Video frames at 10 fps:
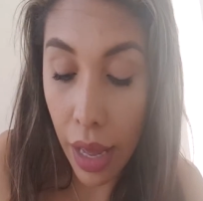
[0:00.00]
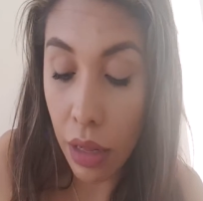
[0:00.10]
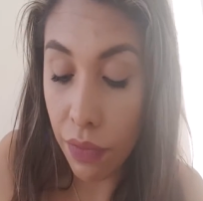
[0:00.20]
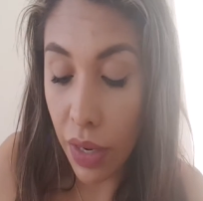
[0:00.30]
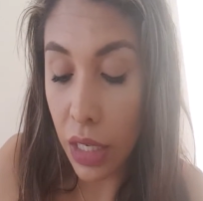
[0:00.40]

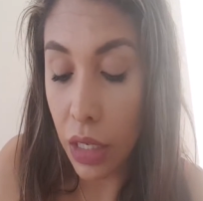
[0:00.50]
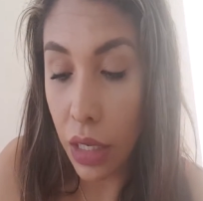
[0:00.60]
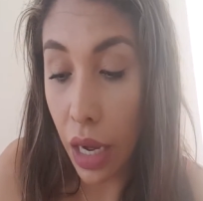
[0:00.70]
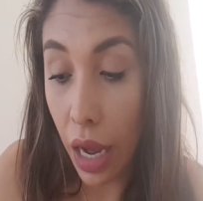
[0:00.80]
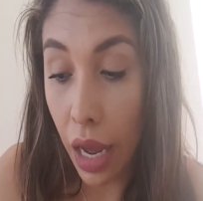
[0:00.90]
And
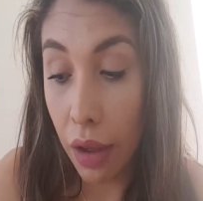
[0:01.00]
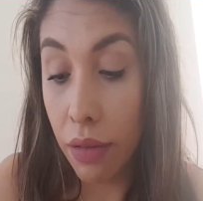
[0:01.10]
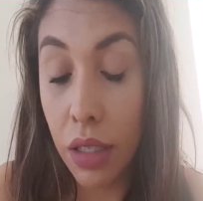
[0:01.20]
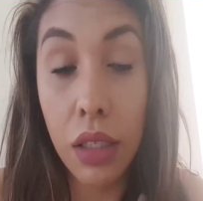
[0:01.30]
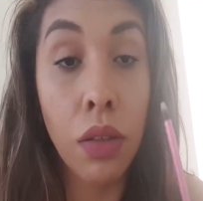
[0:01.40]
finally, I
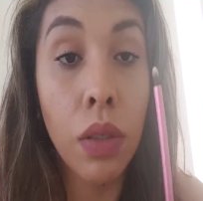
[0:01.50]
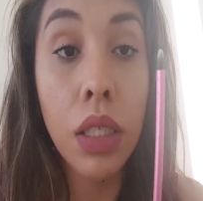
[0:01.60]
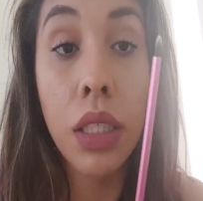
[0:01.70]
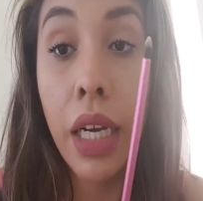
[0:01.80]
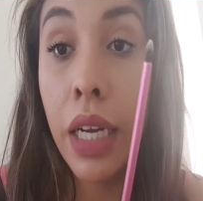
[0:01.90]
have this
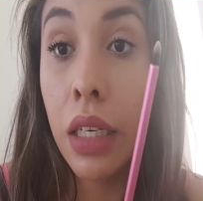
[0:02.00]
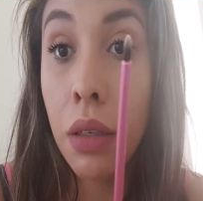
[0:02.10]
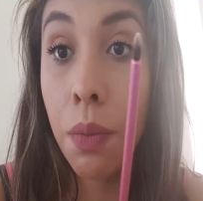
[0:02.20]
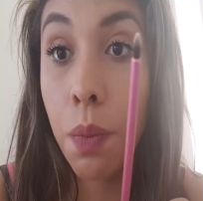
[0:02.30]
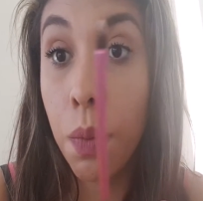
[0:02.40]
really
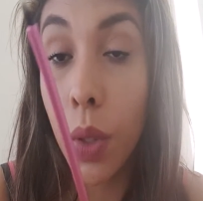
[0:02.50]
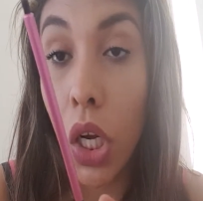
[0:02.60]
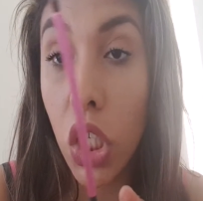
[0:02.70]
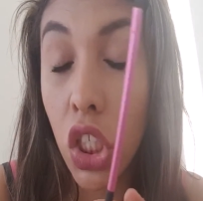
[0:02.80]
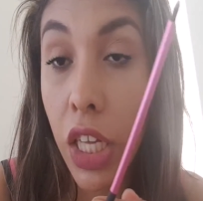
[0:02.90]
tiny
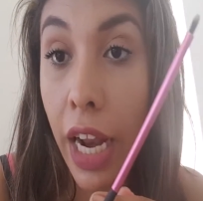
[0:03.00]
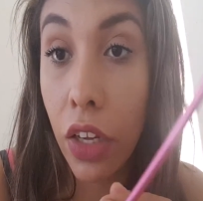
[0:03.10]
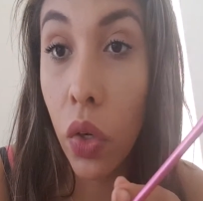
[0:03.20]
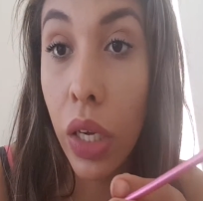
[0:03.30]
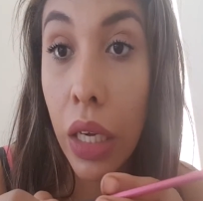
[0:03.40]
brush
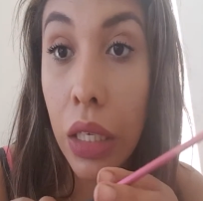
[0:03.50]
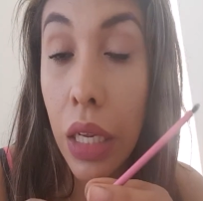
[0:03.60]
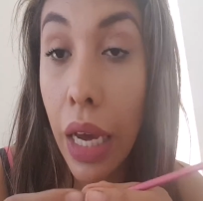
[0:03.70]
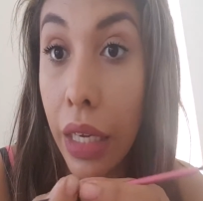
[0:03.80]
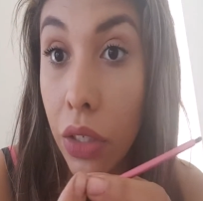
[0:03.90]
that
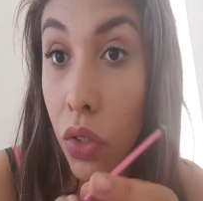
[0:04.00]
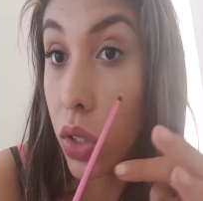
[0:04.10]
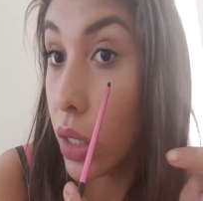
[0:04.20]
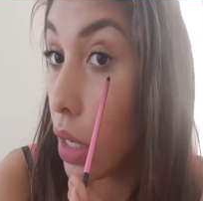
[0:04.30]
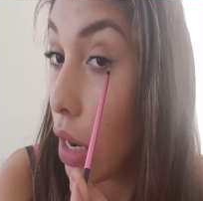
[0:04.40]
I can
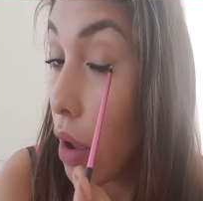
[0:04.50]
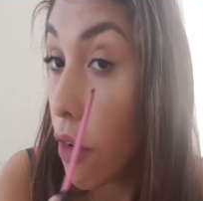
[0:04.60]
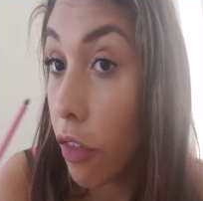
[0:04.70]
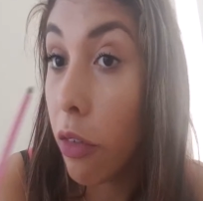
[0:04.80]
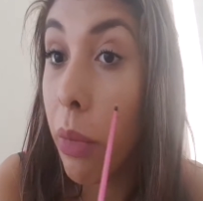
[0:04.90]
use it
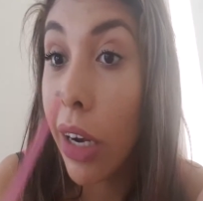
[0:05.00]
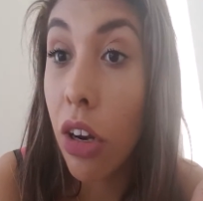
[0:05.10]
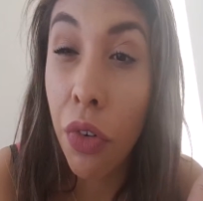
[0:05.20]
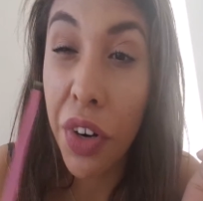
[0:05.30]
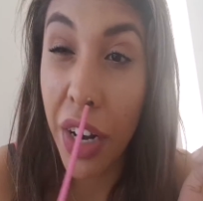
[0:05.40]
for my
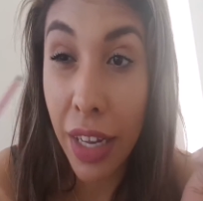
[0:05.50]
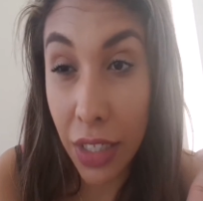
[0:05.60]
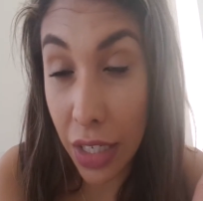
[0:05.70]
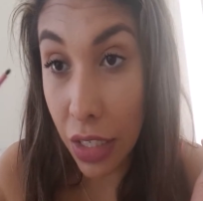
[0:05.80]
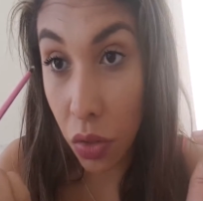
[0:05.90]
lower
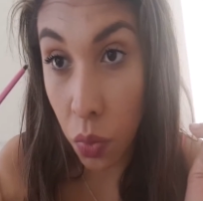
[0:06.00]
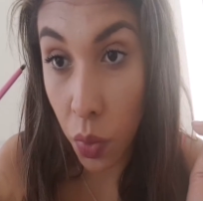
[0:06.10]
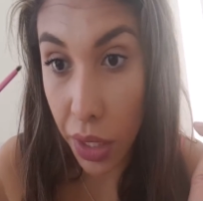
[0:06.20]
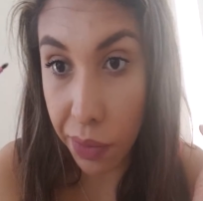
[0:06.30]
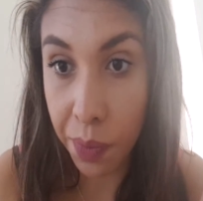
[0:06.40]
lash as
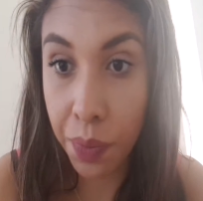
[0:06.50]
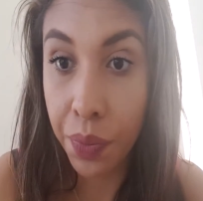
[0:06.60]
well.